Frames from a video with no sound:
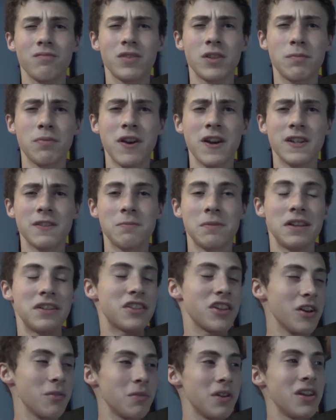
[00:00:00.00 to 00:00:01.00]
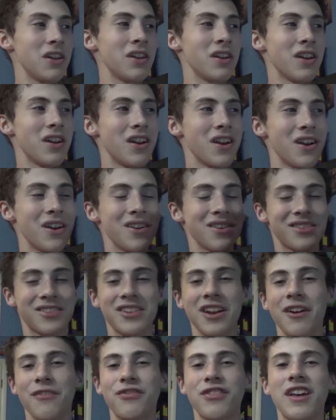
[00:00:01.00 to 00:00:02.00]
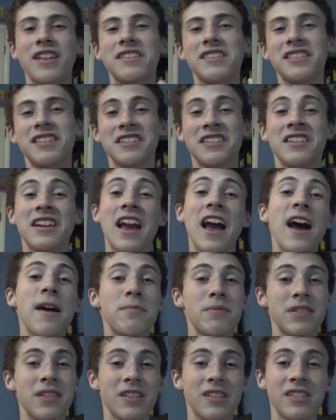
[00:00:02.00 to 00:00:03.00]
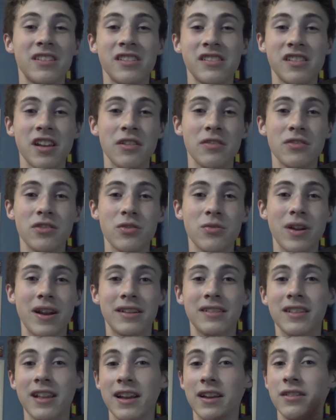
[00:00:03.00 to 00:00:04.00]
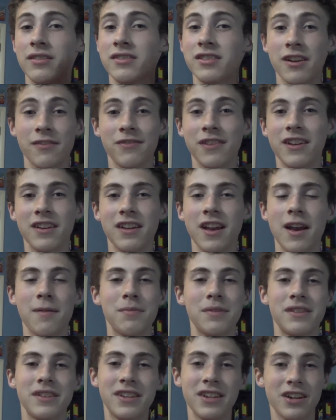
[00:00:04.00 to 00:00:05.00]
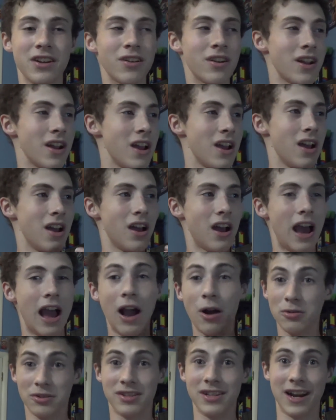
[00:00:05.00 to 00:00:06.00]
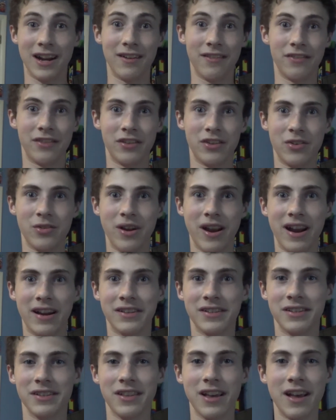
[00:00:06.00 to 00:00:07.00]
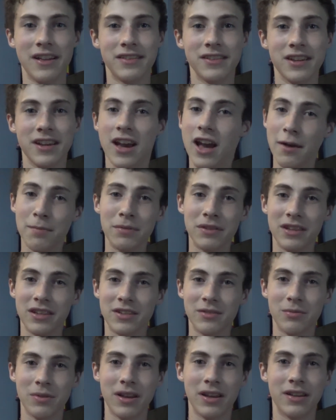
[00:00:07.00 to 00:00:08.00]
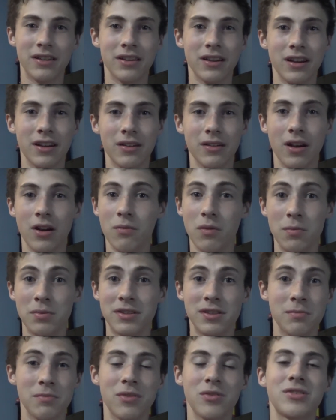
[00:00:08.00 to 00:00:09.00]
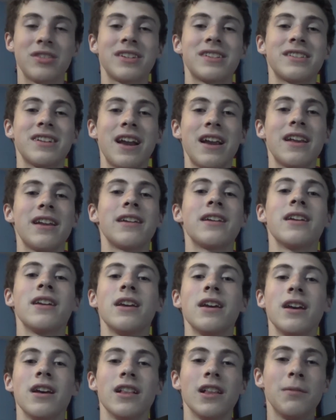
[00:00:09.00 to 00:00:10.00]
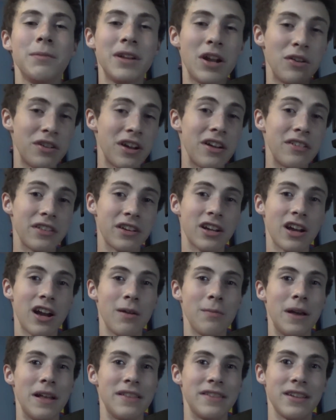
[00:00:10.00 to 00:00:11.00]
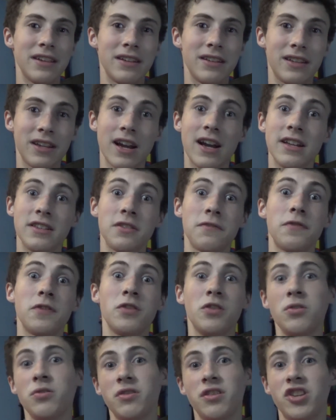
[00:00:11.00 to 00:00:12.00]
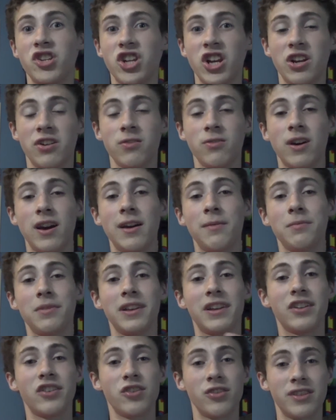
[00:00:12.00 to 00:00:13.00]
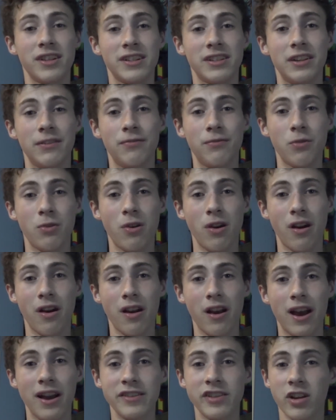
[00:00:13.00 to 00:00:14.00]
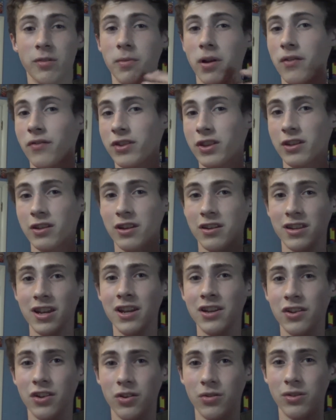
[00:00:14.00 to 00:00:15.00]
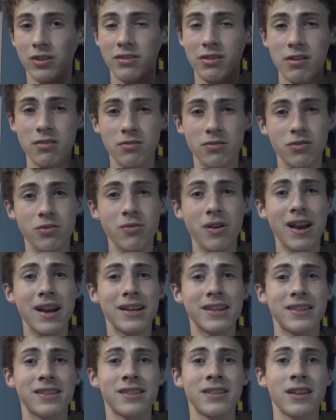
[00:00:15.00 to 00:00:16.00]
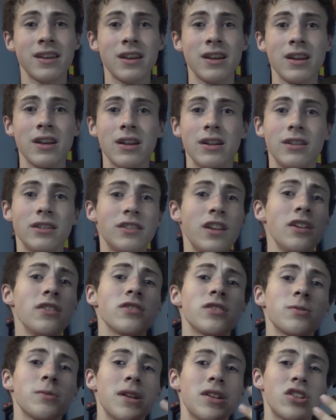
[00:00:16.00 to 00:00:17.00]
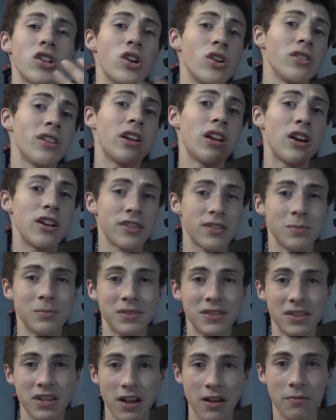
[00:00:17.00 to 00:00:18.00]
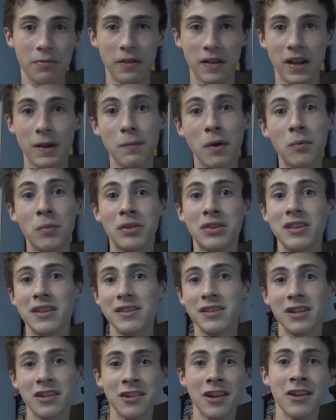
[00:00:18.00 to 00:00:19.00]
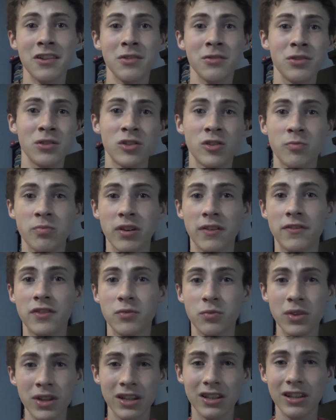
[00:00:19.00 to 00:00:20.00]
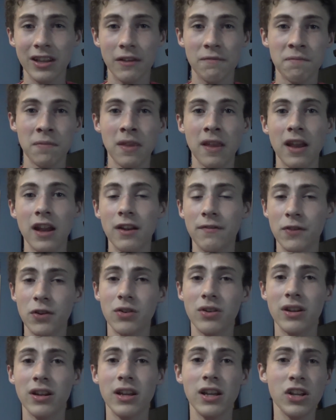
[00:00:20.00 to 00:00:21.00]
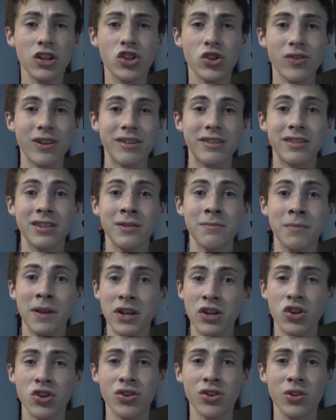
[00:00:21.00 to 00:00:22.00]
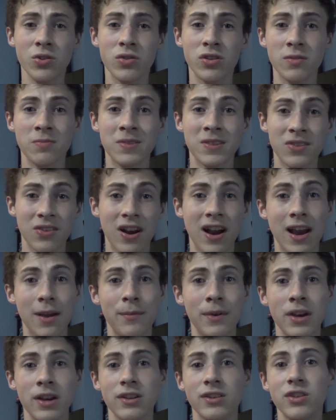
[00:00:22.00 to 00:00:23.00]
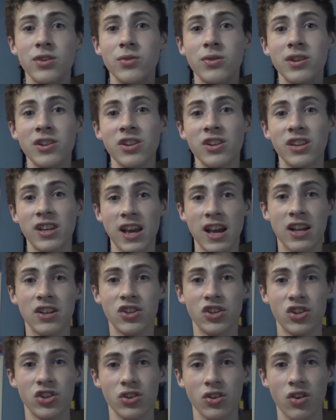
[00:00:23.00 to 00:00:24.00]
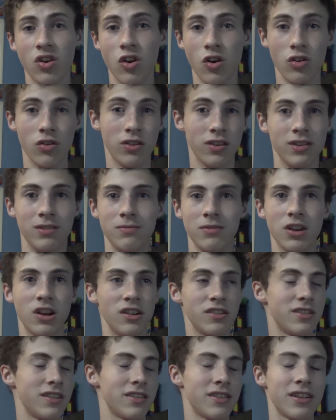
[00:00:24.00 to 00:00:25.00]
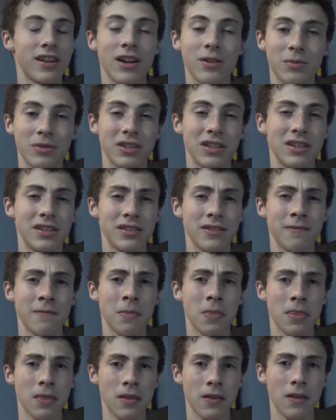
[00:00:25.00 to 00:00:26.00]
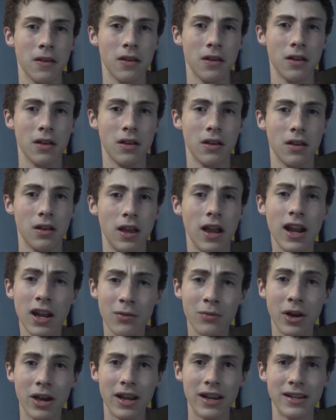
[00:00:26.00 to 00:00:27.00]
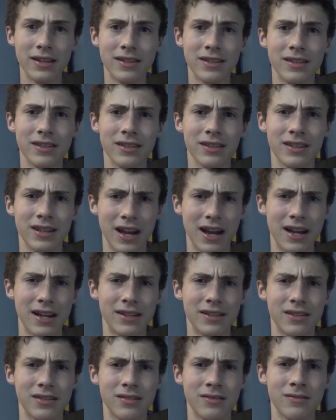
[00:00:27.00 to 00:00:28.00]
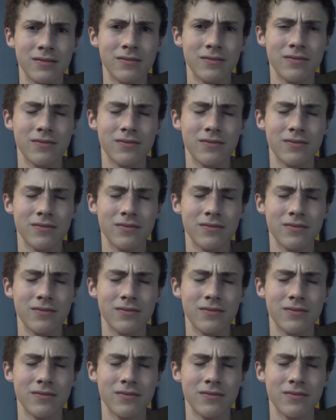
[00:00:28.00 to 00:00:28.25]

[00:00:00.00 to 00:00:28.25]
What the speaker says: surprise me. Tell me stuff that didn't happen in the Nintendo Direct, like stuff that happened here outside of the Direct that happened this week. What was the most exciting? Let me know down in the comments. And guys, if you're new to the channel, I'm Linkitchy64. I talk about everything Nintendo, Nintendo Directs, Nintendo Switch, all that awesome stuff. I come out with these Nintendo news briefs weekly. And if you're interested, make sure you subscribe so you can catch all the content that I release. Anyways, guys,